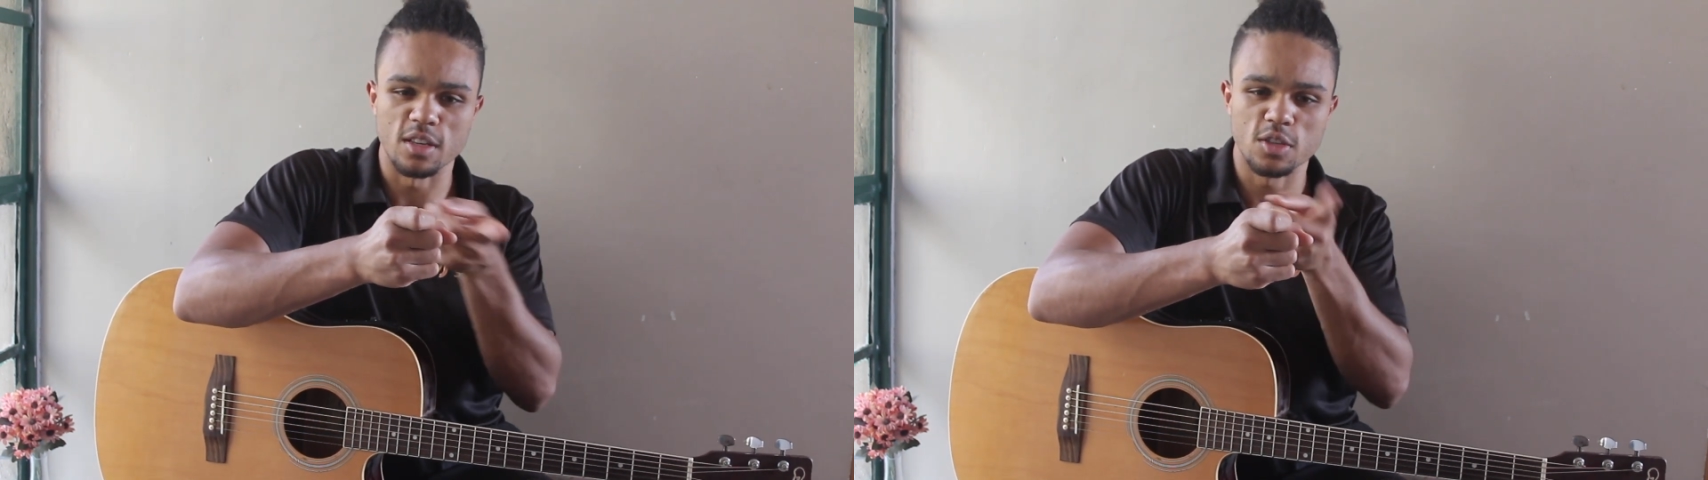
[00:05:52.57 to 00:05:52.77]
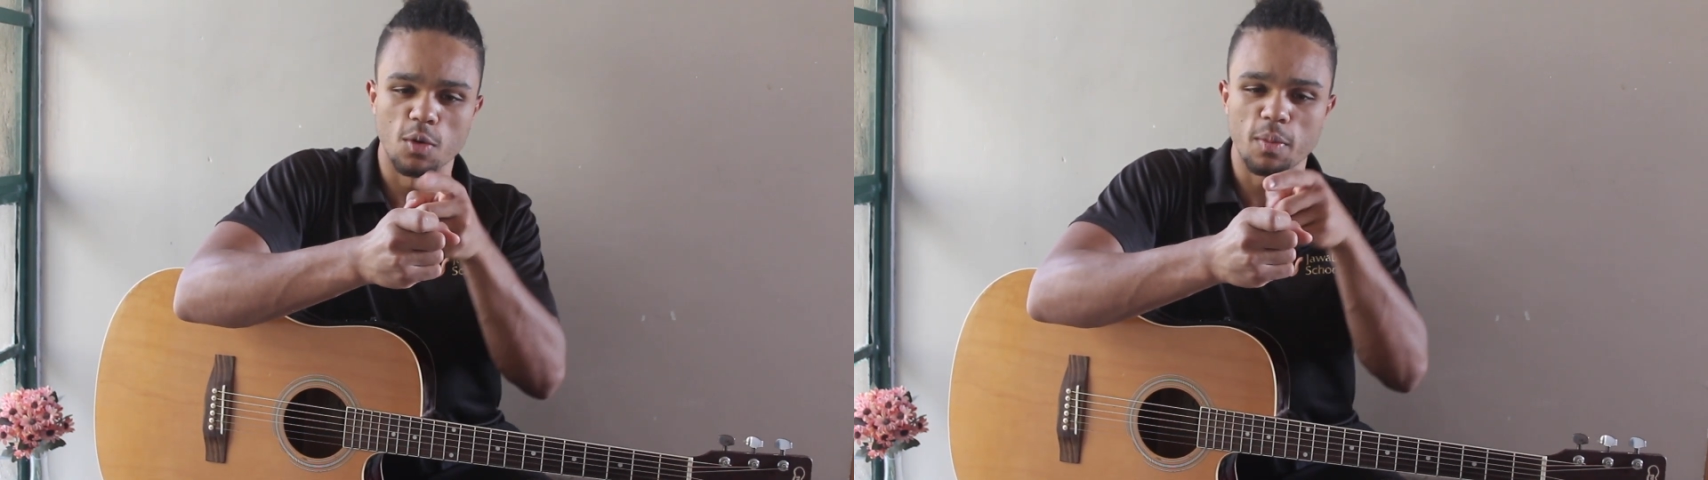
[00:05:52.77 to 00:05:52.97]

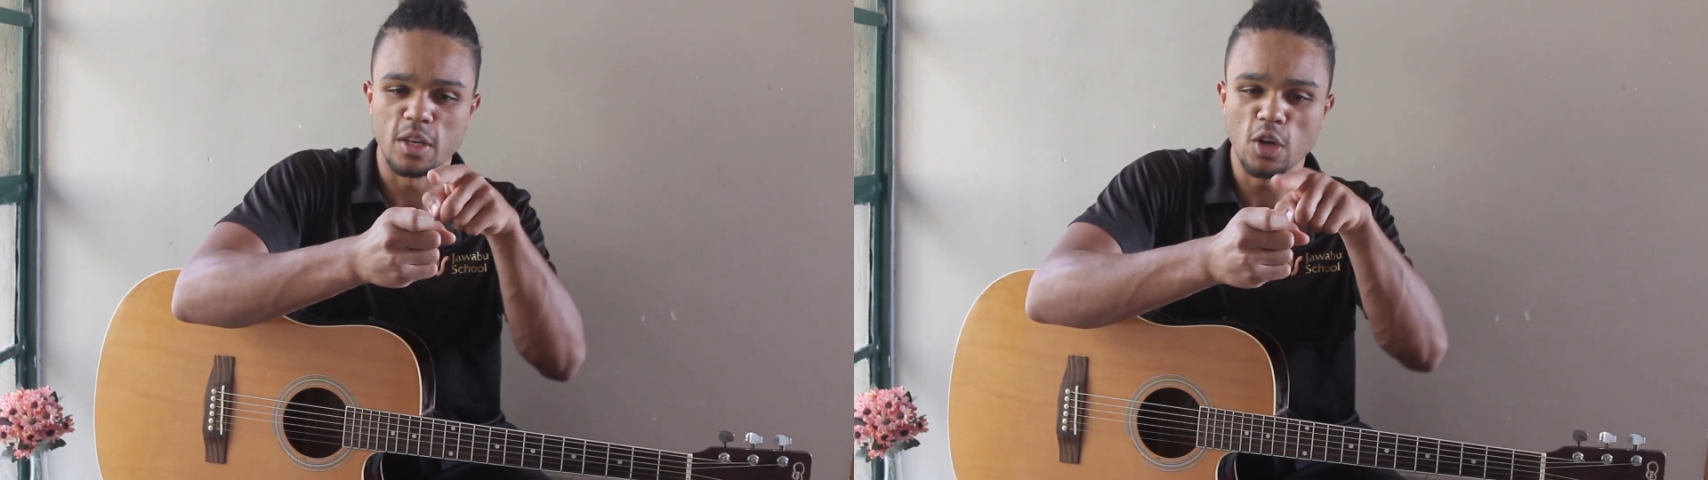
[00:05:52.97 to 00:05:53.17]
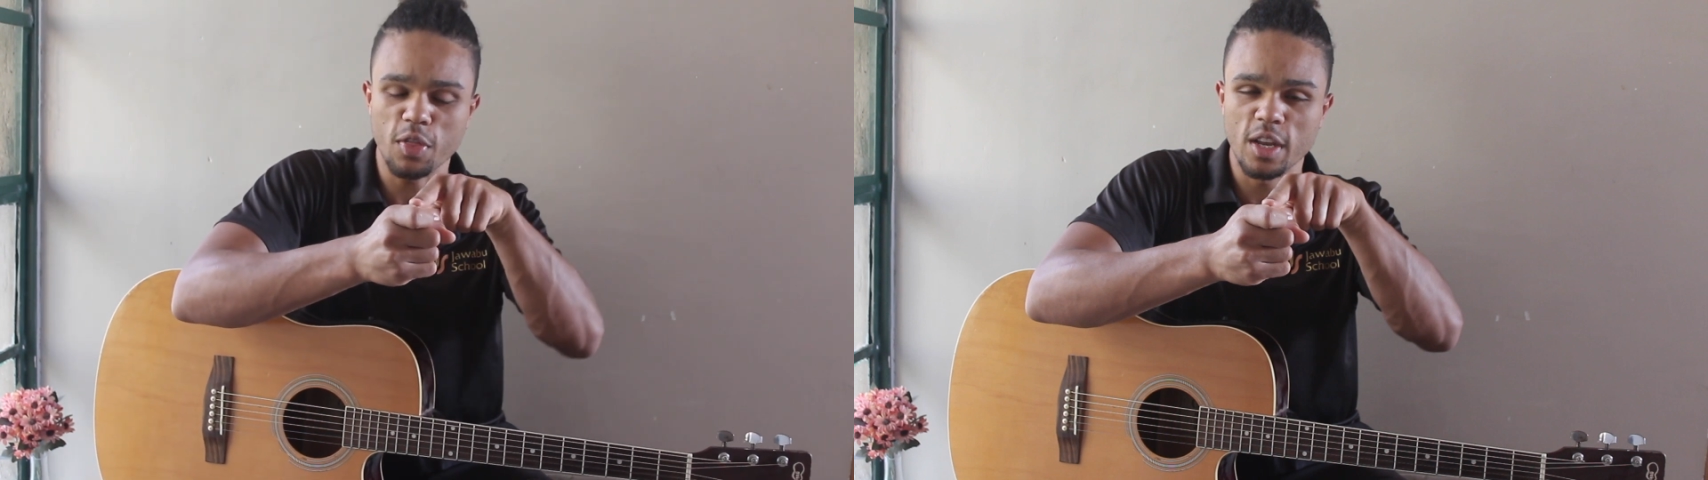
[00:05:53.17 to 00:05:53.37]
So
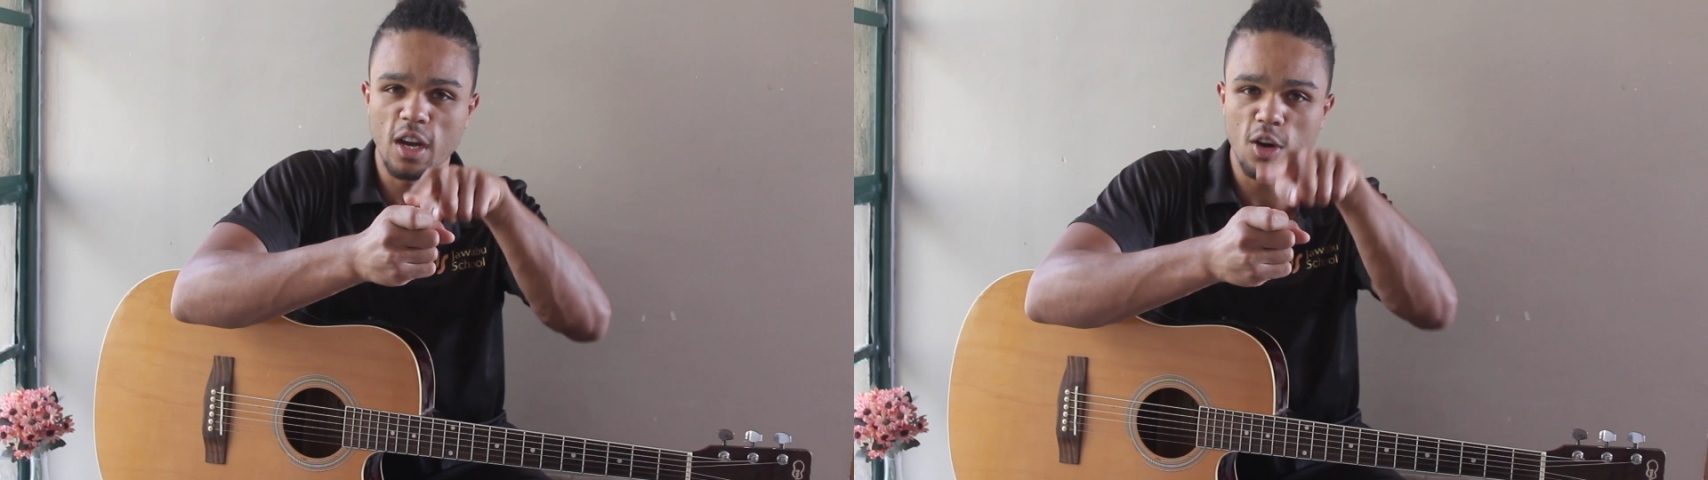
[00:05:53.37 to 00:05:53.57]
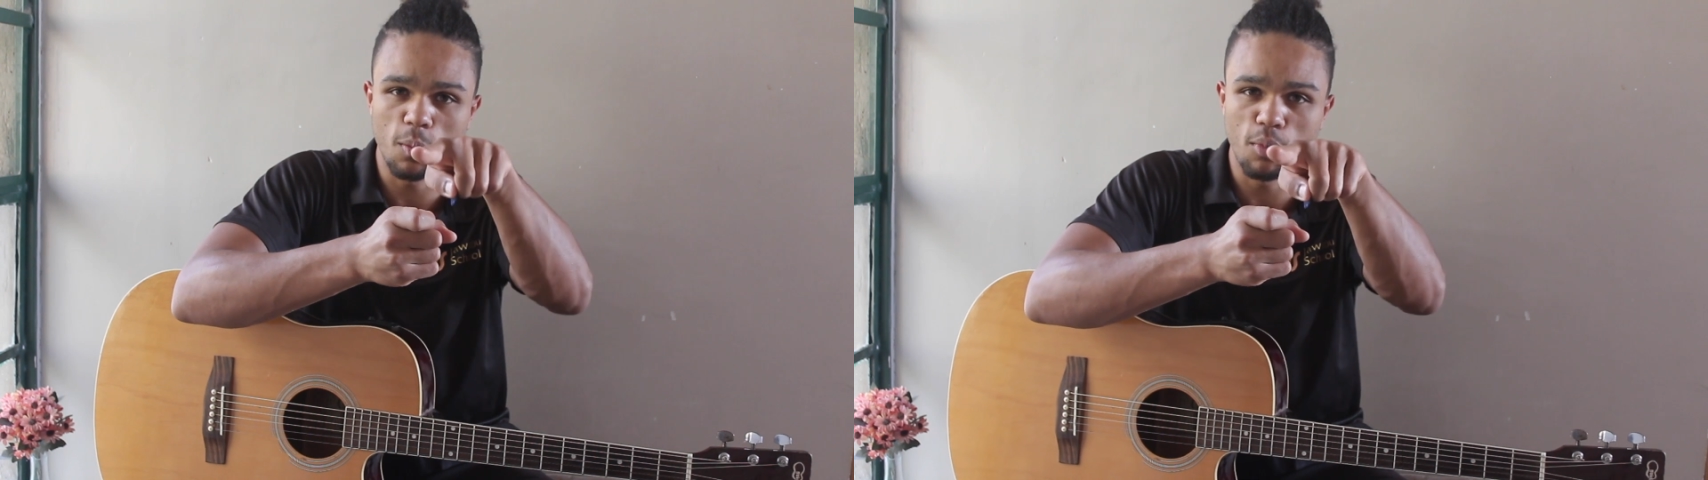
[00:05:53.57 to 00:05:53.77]
not the
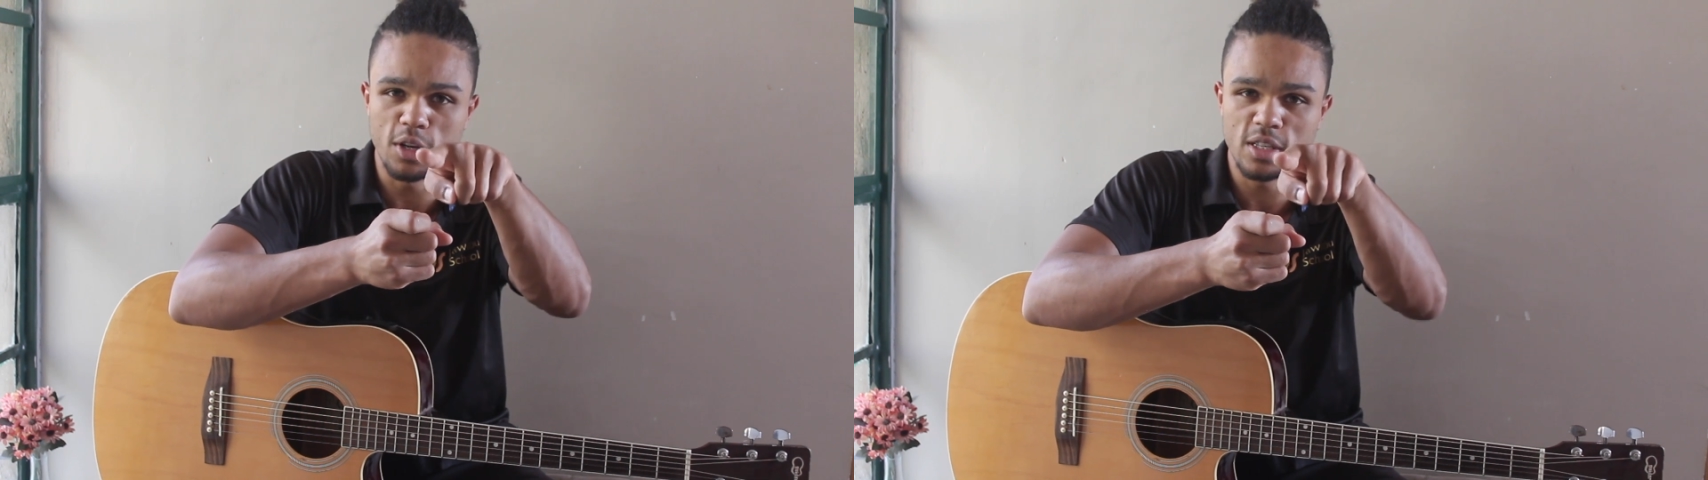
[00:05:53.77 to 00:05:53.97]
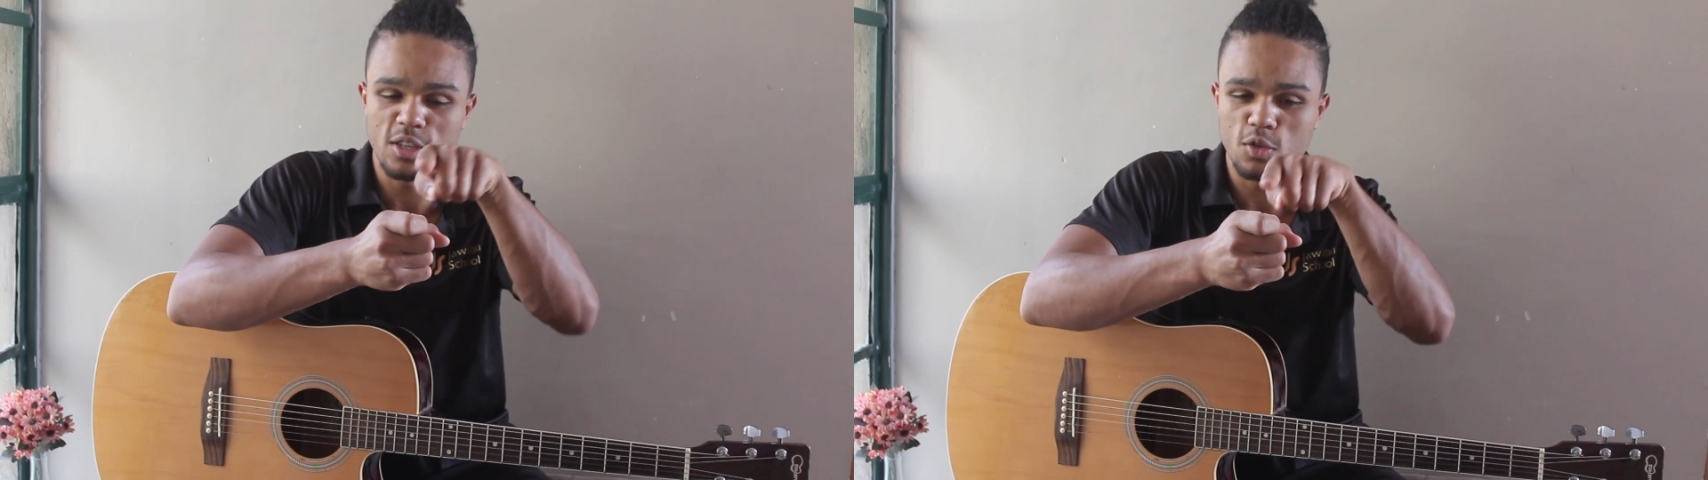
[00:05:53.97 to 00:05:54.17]
knuckle
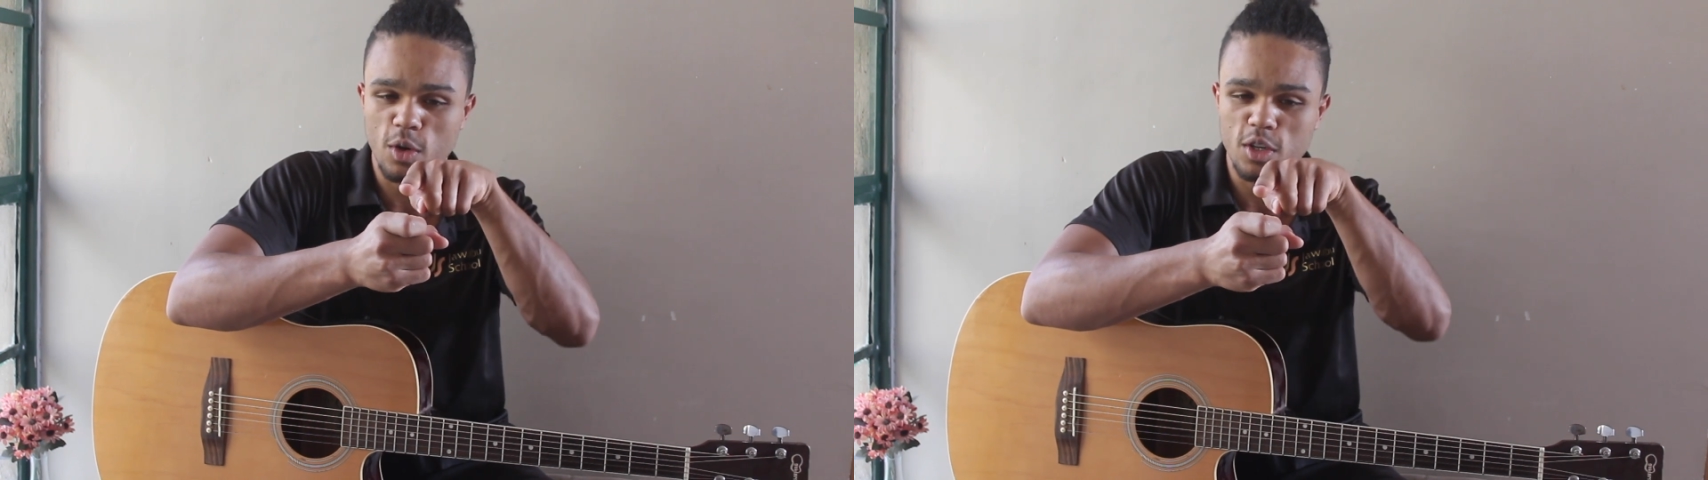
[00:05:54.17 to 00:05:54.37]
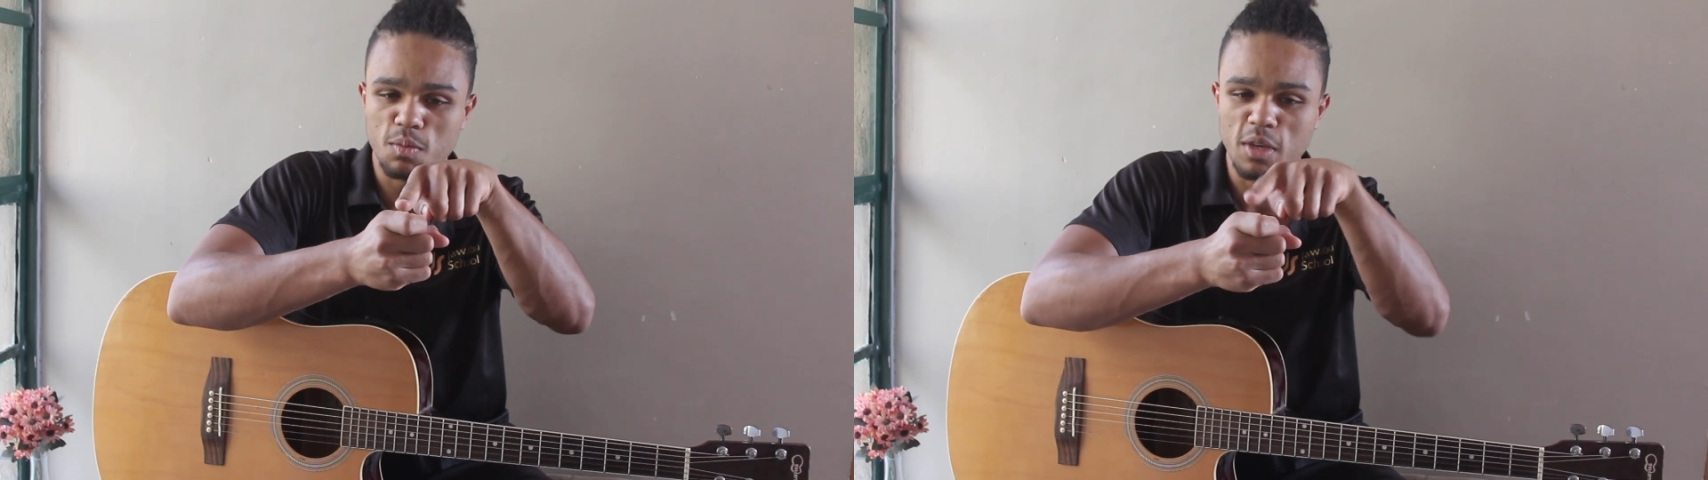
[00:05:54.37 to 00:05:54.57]
pointing
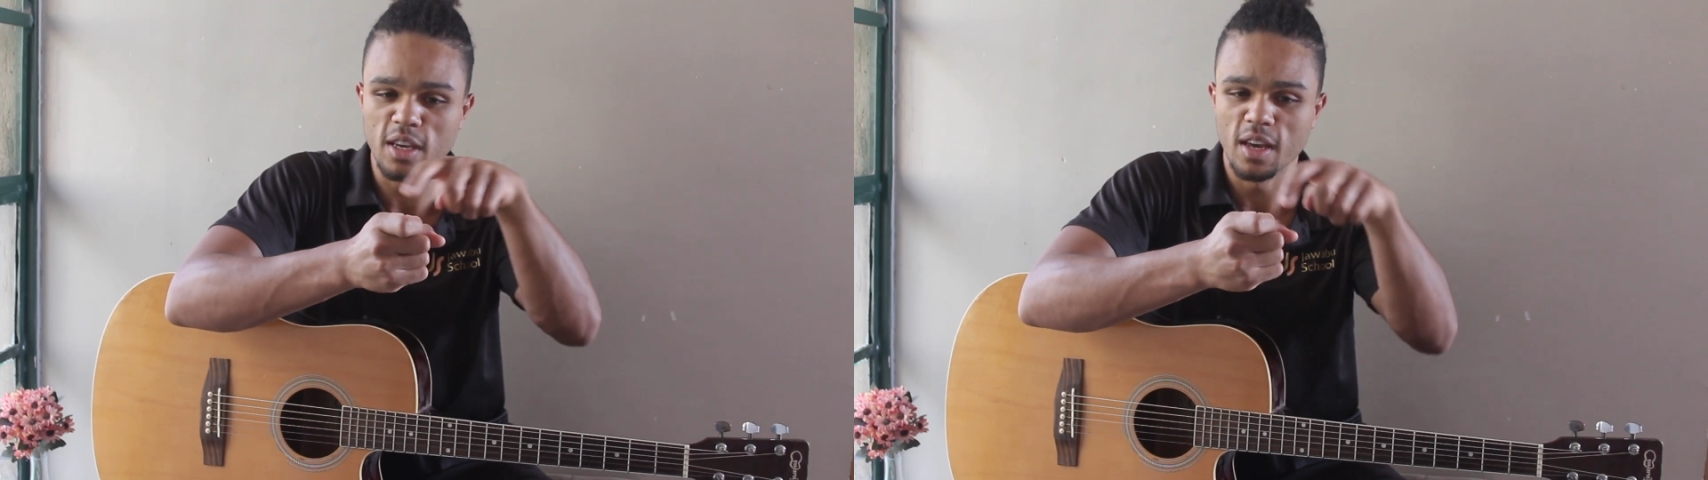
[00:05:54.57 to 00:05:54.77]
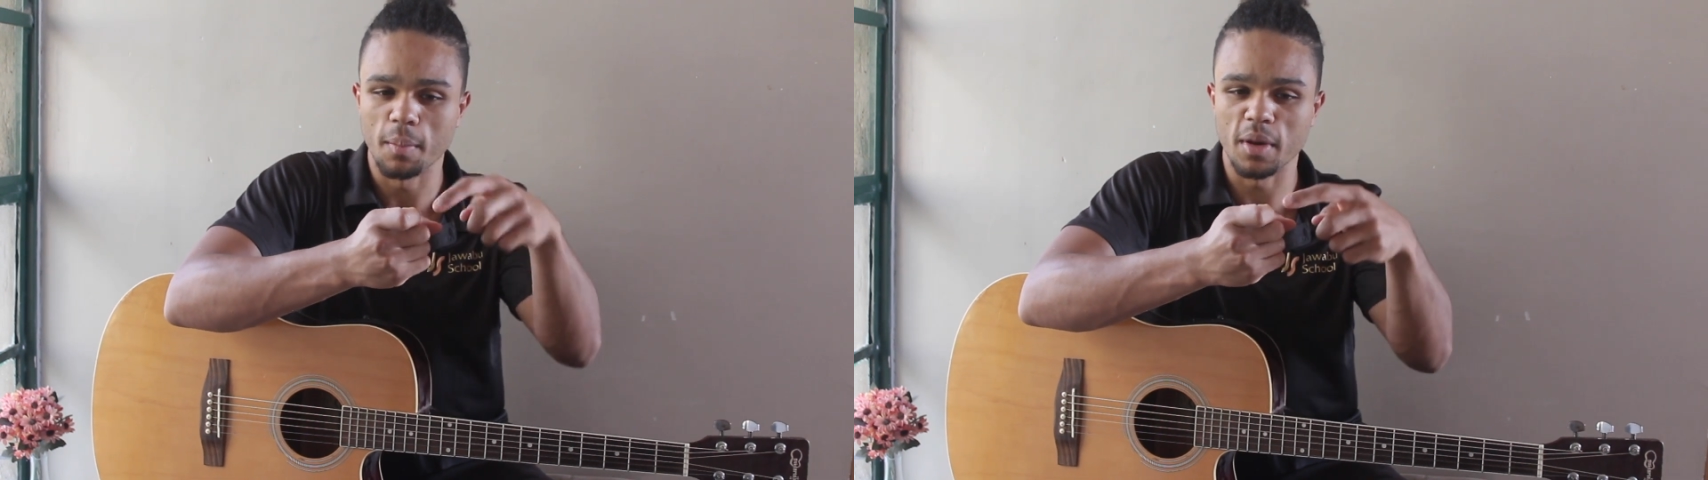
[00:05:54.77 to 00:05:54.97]
towards me,